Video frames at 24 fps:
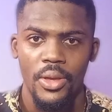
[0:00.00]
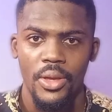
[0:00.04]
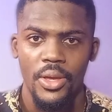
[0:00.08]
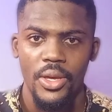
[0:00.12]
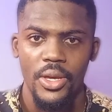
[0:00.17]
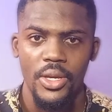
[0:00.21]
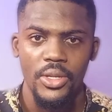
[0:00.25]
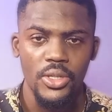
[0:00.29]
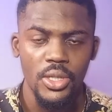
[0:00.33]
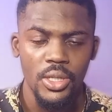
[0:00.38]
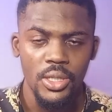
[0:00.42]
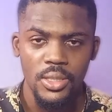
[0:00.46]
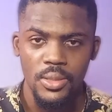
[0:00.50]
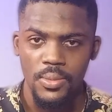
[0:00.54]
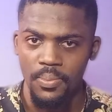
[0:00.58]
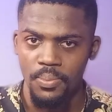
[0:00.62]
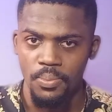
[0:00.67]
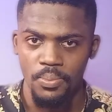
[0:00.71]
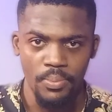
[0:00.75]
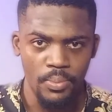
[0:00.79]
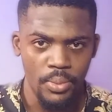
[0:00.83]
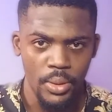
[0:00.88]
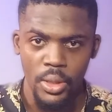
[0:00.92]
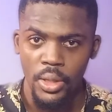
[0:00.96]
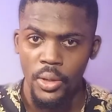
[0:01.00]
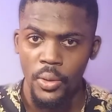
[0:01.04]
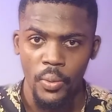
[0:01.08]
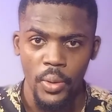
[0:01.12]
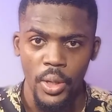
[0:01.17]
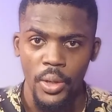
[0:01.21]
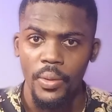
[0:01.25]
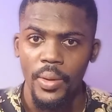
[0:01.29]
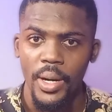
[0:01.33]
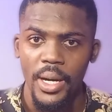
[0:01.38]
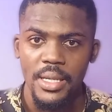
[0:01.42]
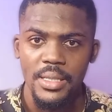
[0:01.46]
It just blew
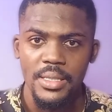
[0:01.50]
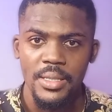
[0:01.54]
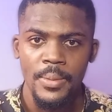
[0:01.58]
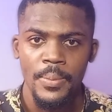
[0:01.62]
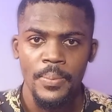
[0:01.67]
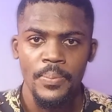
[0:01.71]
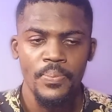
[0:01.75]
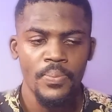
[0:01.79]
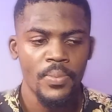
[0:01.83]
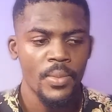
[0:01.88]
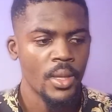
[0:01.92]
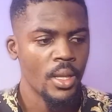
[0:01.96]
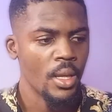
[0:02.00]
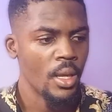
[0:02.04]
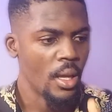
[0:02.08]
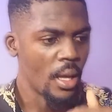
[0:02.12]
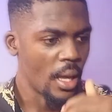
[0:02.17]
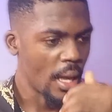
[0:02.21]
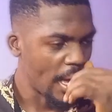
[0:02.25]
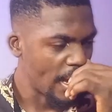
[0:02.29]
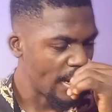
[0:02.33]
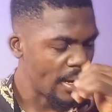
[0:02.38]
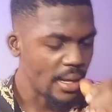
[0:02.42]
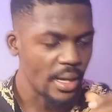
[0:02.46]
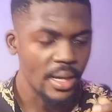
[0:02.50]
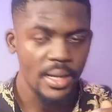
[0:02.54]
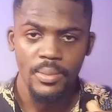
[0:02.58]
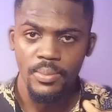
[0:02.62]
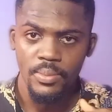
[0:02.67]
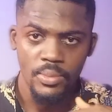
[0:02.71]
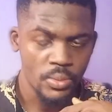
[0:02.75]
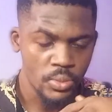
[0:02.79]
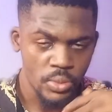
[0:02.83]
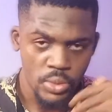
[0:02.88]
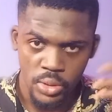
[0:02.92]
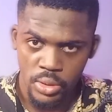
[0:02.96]
away, right? And
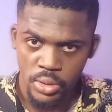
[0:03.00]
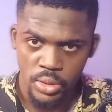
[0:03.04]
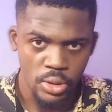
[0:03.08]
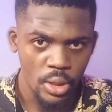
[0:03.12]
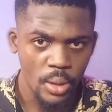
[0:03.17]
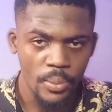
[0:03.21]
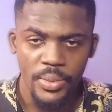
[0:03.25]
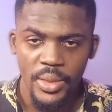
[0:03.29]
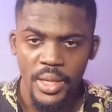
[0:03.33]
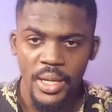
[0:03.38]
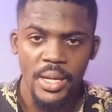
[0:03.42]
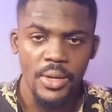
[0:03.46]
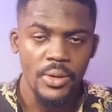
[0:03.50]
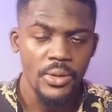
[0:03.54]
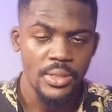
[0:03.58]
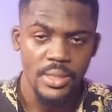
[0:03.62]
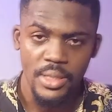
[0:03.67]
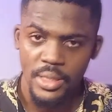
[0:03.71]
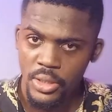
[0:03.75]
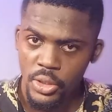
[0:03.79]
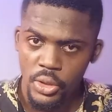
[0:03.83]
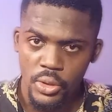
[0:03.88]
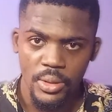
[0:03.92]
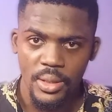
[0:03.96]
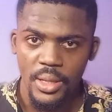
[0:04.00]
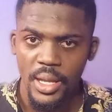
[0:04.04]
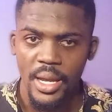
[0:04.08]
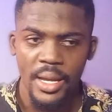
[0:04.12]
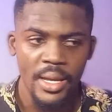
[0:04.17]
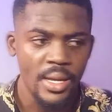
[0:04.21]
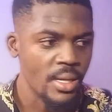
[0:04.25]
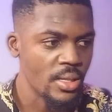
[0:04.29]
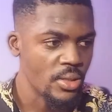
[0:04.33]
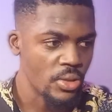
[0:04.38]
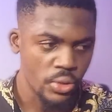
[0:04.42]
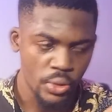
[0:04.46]
then something else, a new
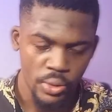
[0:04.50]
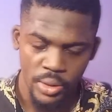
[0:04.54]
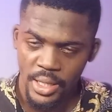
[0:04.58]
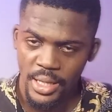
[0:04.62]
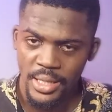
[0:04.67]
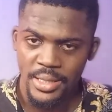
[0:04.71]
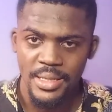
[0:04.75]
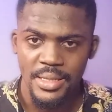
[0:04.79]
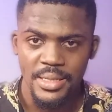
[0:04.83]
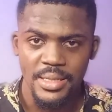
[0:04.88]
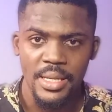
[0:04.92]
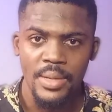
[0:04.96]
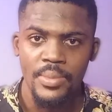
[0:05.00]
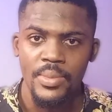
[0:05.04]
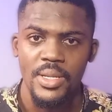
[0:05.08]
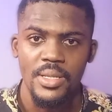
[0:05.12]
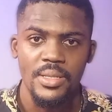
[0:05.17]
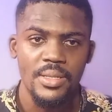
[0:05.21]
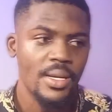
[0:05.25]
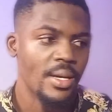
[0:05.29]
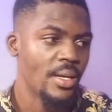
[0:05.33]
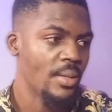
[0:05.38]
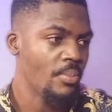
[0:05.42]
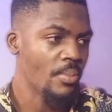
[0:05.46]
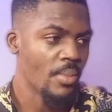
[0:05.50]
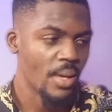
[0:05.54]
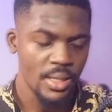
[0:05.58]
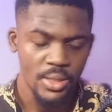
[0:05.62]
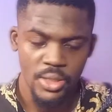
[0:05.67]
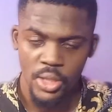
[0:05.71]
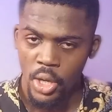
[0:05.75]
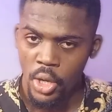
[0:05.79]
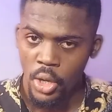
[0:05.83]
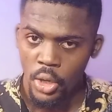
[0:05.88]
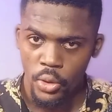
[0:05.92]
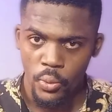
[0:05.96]
target, you get the same
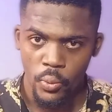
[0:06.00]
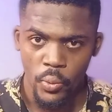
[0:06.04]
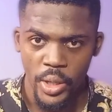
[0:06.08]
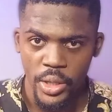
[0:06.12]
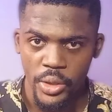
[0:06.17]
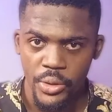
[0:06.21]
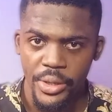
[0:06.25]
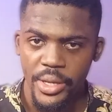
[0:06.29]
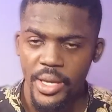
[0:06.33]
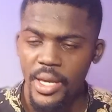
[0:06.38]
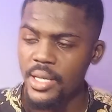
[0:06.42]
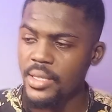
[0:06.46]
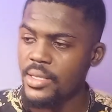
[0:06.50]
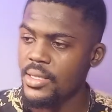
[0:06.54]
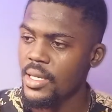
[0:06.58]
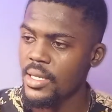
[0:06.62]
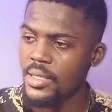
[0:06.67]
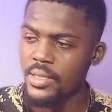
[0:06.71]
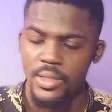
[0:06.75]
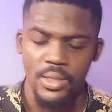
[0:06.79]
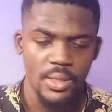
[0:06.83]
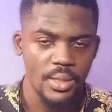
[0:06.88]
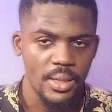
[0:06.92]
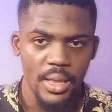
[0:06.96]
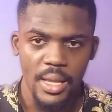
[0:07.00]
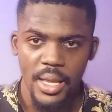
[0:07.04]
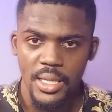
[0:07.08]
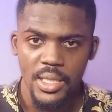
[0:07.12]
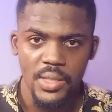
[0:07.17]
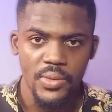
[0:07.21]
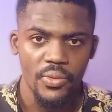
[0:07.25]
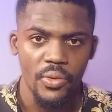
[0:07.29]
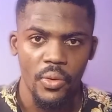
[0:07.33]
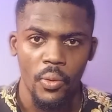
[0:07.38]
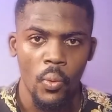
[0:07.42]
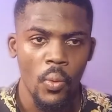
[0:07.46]
excitement. When you get it, it
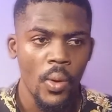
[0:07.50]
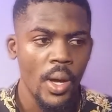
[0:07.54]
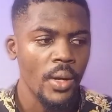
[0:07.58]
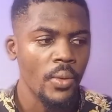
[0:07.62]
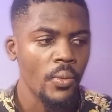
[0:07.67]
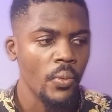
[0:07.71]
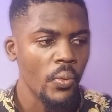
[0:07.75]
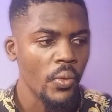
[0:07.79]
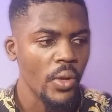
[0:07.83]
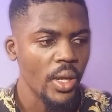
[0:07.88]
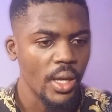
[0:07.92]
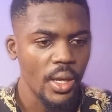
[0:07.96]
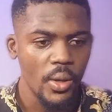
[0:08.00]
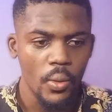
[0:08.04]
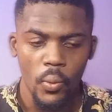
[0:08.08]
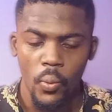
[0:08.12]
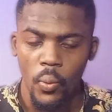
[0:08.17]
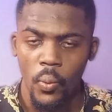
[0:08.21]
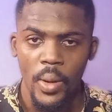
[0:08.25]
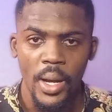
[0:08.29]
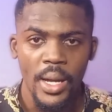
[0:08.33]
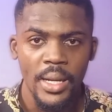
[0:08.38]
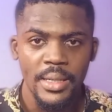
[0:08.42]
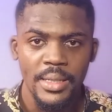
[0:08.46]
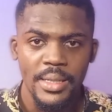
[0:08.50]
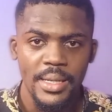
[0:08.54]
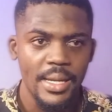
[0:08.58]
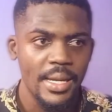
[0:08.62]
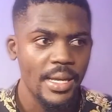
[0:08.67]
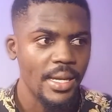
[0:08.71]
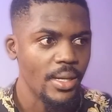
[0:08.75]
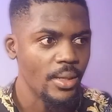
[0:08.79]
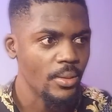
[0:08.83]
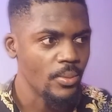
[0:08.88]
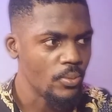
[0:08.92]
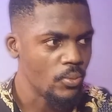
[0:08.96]
lasts for 1 week, 1
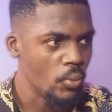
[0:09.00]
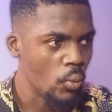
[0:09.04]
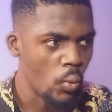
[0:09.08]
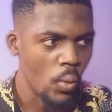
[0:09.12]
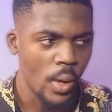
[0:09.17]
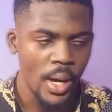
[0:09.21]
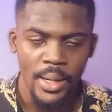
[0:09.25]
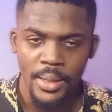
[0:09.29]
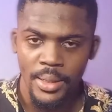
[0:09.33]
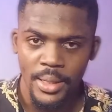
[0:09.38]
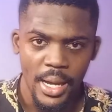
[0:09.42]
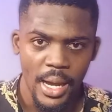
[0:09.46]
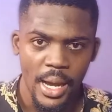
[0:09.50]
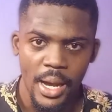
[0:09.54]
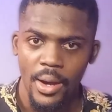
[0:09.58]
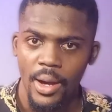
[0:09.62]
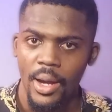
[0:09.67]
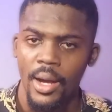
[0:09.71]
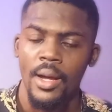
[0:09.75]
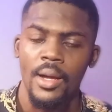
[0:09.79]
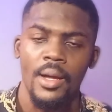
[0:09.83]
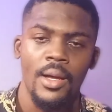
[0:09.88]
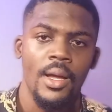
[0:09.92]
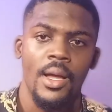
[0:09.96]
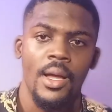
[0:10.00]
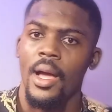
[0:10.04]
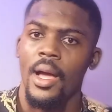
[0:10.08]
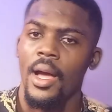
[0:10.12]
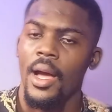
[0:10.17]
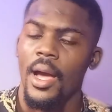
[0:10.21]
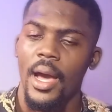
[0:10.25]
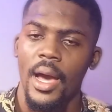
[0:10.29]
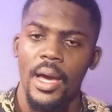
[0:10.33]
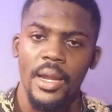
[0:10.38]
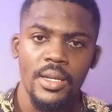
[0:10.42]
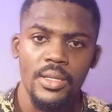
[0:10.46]
day, 1 hour,
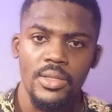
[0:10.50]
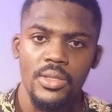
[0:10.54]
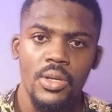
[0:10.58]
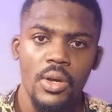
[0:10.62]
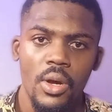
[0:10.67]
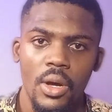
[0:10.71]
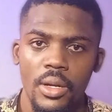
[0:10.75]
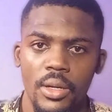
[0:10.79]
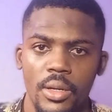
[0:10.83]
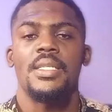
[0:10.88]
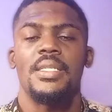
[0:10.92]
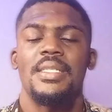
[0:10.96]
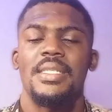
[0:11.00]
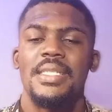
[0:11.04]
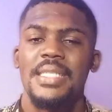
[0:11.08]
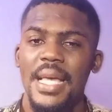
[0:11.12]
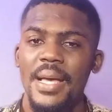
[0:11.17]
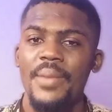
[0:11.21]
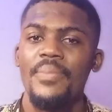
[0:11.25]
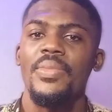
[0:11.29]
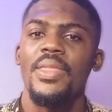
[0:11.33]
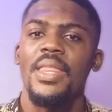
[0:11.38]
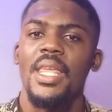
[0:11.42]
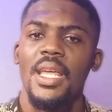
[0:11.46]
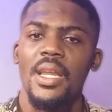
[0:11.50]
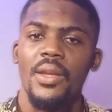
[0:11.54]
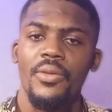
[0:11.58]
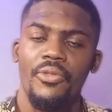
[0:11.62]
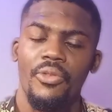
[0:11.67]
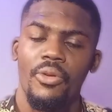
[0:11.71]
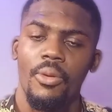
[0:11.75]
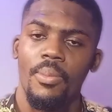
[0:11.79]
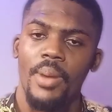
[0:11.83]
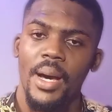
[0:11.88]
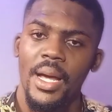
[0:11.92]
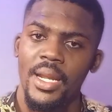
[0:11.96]
and it's gone. Same thing
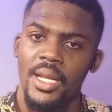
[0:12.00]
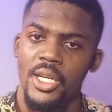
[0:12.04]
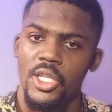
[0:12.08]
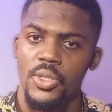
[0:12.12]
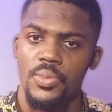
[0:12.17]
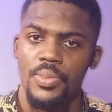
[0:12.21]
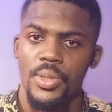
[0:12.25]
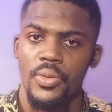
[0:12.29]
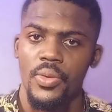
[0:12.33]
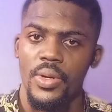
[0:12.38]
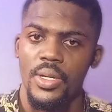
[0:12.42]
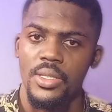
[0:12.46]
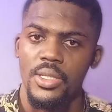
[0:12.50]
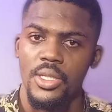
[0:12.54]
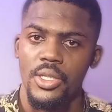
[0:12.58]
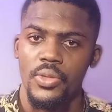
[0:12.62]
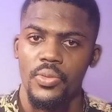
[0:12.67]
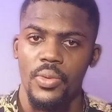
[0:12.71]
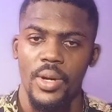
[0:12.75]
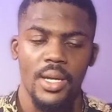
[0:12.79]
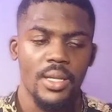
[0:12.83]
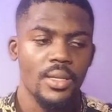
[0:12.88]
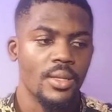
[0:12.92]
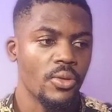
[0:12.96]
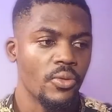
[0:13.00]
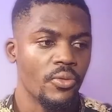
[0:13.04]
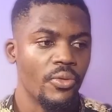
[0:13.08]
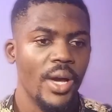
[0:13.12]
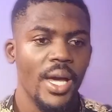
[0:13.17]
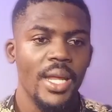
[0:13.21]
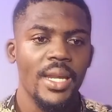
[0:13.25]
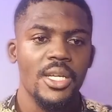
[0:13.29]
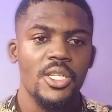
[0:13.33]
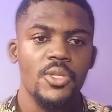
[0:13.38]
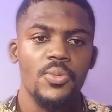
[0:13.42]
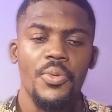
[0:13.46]
for bad experiences, right? You've
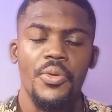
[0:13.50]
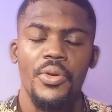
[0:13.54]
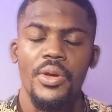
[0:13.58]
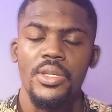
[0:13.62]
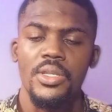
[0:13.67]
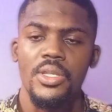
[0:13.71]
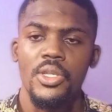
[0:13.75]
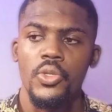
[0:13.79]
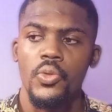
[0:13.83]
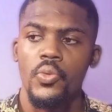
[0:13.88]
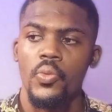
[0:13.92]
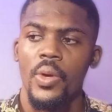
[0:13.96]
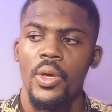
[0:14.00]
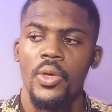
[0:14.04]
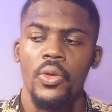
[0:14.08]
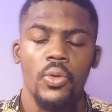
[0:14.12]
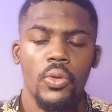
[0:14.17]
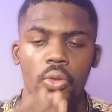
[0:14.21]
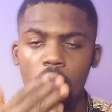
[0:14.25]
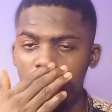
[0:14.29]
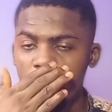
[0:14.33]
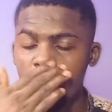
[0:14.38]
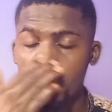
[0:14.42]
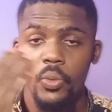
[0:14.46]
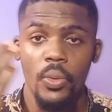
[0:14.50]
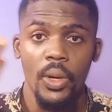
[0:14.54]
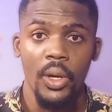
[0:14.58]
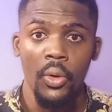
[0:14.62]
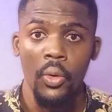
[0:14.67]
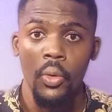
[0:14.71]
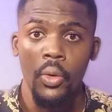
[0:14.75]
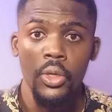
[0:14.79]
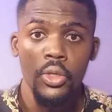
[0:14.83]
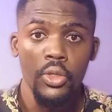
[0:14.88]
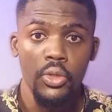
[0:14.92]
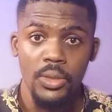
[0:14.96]
had experiences where you thought you were
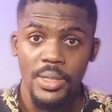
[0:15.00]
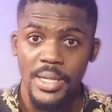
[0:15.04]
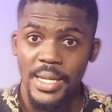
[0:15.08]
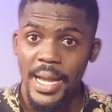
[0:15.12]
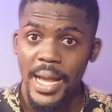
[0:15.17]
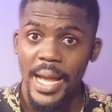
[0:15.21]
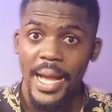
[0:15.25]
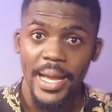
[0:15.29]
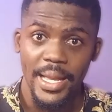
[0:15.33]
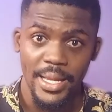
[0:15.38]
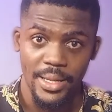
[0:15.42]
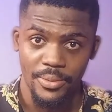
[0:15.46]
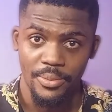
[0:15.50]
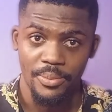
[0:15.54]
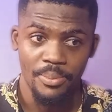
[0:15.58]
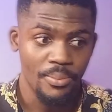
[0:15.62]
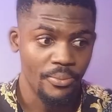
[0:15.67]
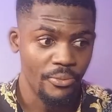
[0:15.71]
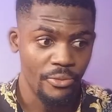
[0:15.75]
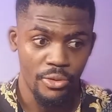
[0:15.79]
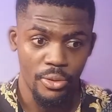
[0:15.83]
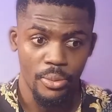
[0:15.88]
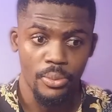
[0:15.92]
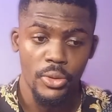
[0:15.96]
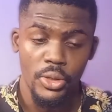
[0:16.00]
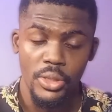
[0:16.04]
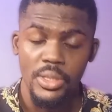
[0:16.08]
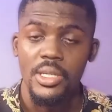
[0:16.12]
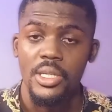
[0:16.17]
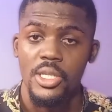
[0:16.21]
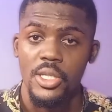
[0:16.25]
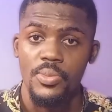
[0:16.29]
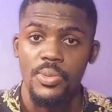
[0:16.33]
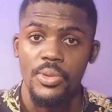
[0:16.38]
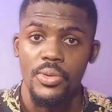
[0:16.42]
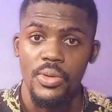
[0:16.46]
going to die from those
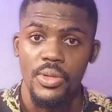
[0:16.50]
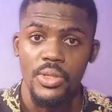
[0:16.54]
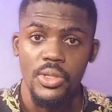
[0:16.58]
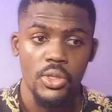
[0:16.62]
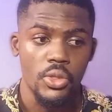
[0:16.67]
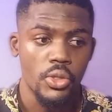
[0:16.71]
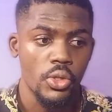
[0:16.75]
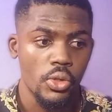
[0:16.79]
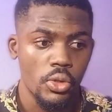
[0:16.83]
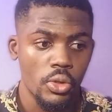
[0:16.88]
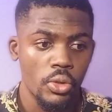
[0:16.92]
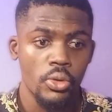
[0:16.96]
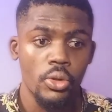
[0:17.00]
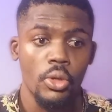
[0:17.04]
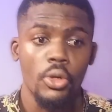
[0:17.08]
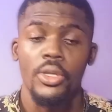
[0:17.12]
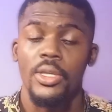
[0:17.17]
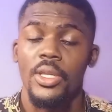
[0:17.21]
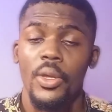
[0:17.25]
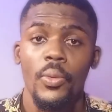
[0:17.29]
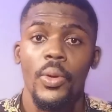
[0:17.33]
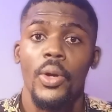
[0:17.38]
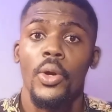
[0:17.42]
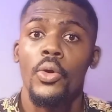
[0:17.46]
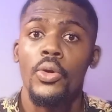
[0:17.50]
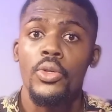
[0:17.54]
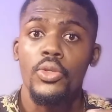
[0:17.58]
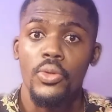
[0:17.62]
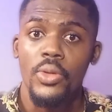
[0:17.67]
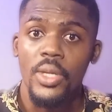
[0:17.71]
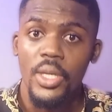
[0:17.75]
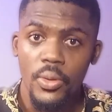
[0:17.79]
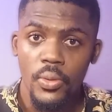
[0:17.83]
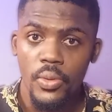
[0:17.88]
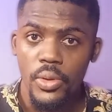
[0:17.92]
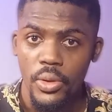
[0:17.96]
experiences. You thought they were going to
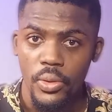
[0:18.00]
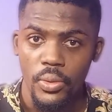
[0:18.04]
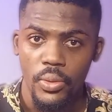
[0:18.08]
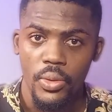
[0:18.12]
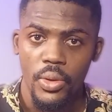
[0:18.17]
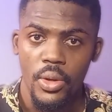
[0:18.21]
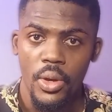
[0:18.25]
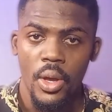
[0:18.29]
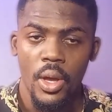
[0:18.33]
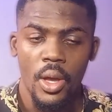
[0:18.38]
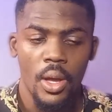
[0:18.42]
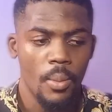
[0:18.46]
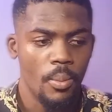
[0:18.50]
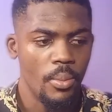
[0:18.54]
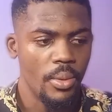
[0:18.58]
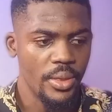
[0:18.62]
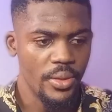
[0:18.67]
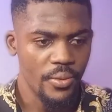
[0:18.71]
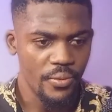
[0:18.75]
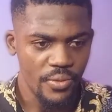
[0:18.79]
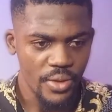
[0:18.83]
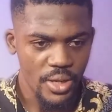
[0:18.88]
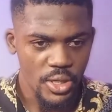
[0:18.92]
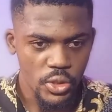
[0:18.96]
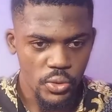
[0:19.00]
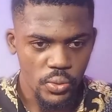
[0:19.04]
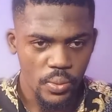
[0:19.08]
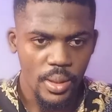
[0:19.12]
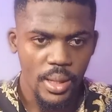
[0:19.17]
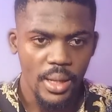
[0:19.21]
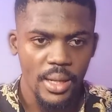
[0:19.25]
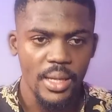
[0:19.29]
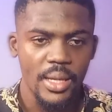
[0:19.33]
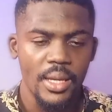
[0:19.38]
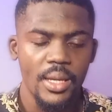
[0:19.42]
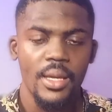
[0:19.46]
kill you, but
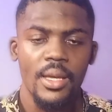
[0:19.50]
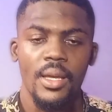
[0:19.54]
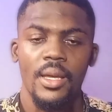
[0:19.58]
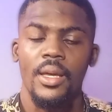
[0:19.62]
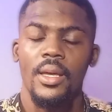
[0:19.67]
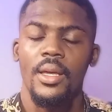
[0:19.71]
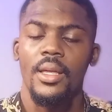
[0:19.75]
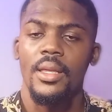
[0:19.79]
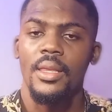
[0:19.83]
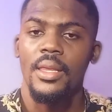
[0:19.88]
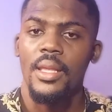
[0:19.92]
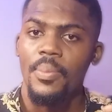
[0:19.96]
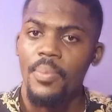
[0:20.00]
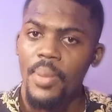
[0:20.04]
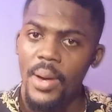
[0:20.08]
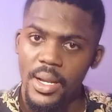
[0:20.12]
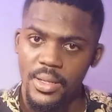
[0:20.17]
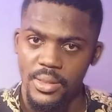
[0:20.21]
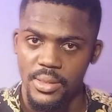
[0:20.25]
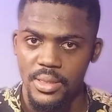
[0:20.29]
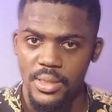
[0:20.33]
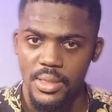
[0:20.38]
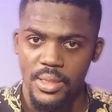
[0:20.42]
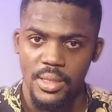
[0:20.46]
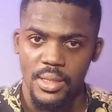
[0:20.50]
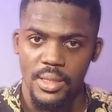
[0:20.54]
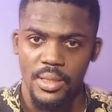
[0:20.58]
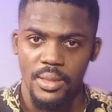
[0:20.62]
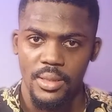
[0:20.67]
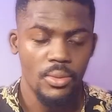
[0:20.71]
eventually they passed.